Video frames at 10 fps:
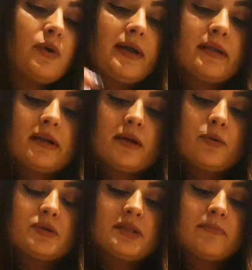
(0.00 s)
brand that
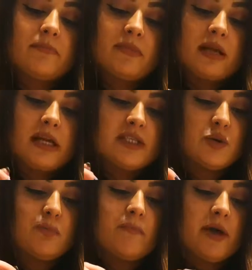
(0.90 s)
there was the
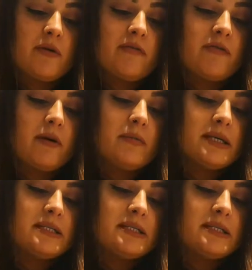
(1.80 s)
little mirror from.